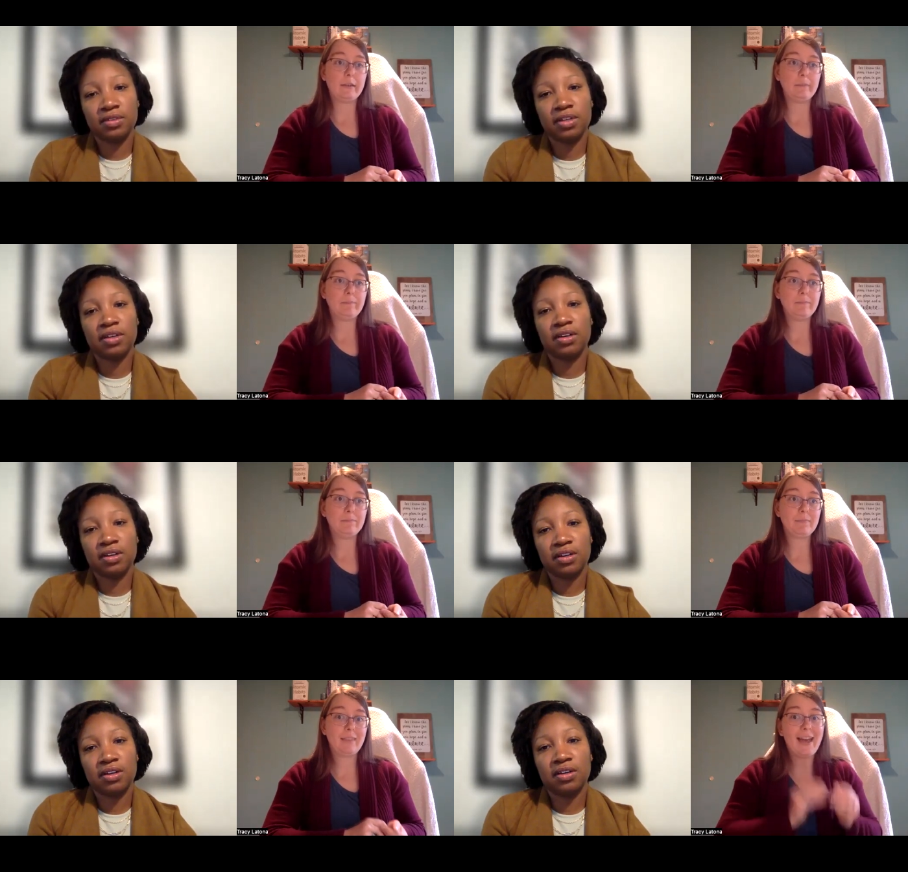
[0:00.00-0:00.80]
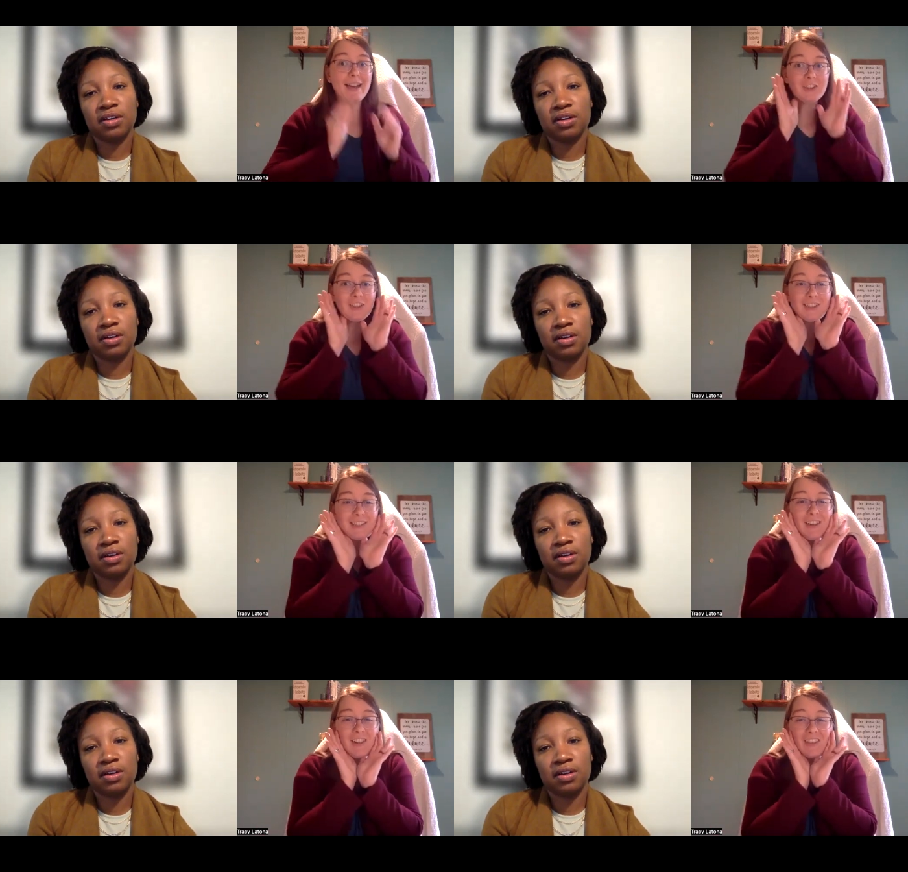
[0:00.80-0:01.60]
Speaker 1: um, cash is
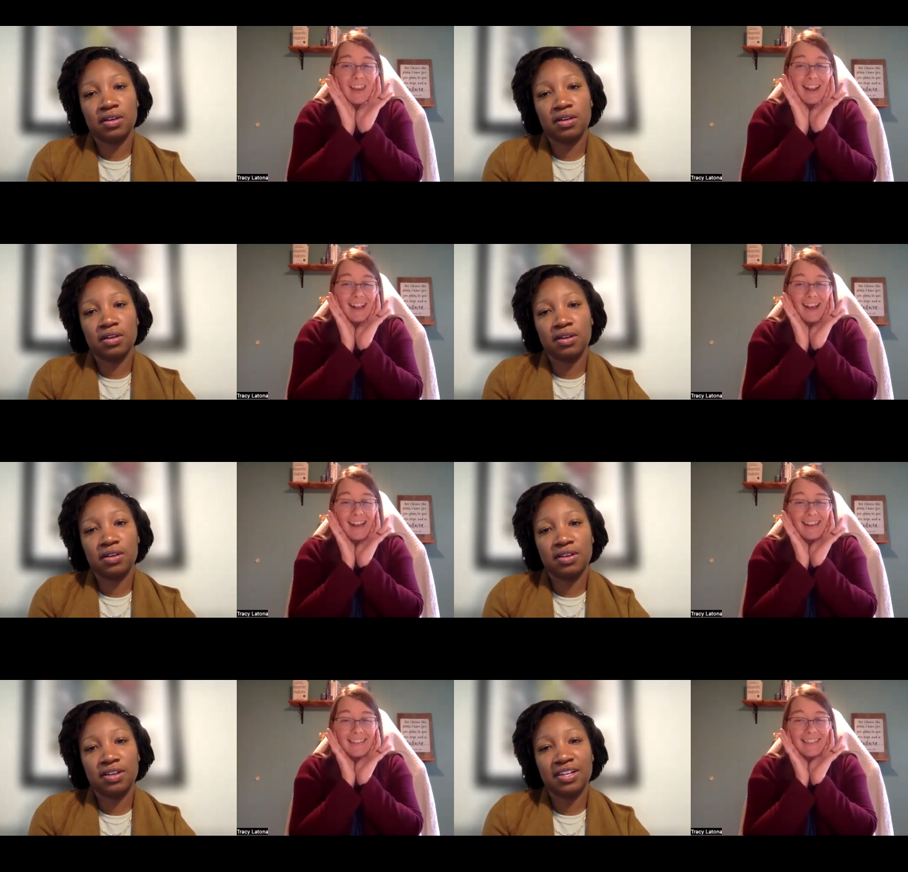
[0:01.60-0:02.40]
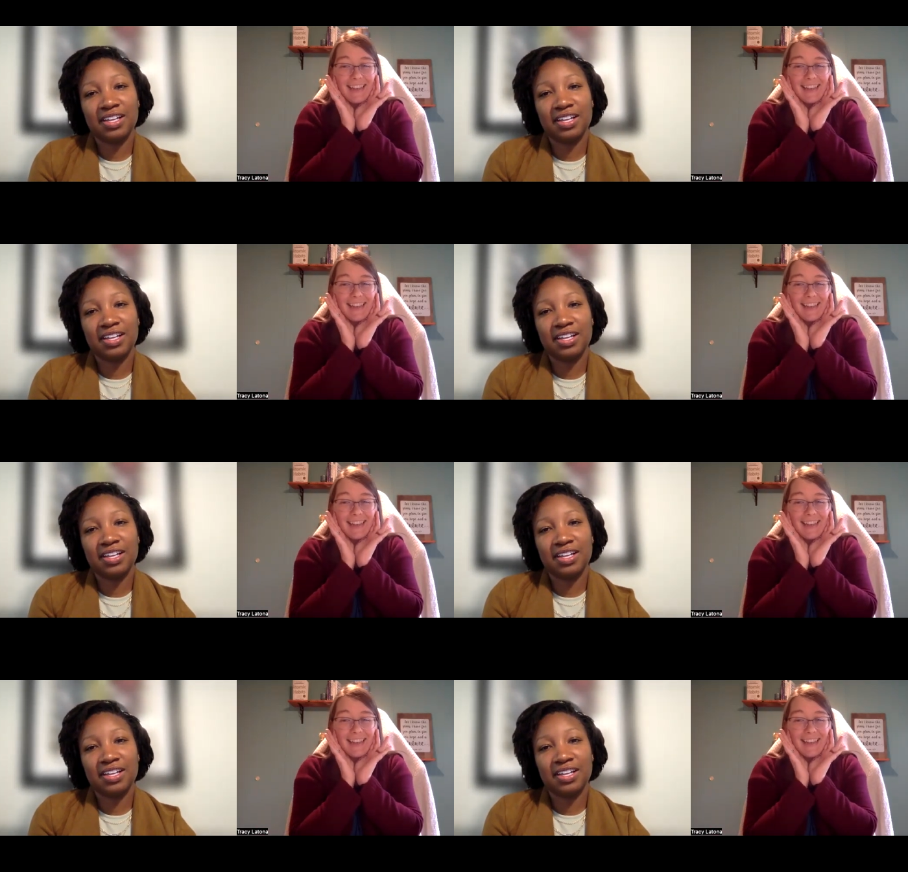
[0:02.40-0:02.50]
still a thing, guys.